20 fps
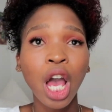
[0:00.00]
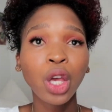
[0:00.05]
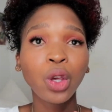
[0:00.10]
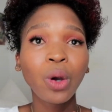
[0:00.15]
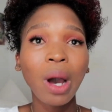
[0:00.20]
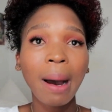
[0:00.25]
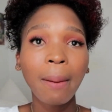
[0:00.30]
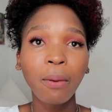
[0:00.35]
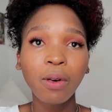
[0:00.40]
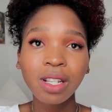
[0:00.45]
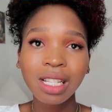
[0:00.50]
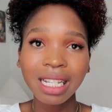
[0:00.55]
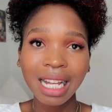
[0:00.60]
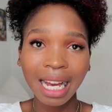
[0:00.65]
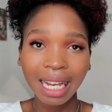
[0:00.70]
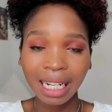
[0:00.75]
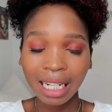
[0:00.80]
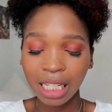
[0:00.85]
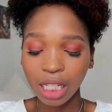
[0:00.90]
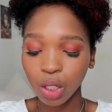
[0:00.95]
you are most
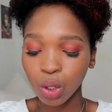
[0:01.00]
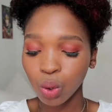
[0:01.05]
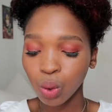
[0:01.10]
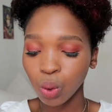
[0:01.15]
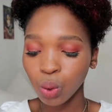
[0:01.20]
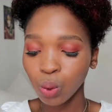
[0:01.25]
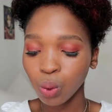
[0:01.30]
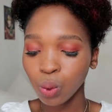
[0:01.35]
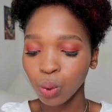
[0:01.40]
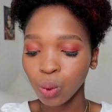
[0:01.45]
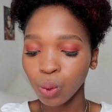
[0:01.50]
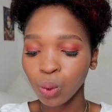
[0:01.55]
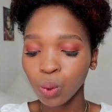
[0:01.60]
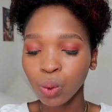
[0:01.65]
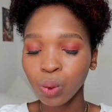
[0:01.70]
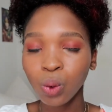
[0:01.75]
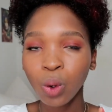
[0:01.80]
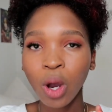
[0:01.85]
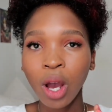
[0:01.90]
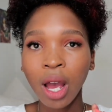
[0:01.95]
likely to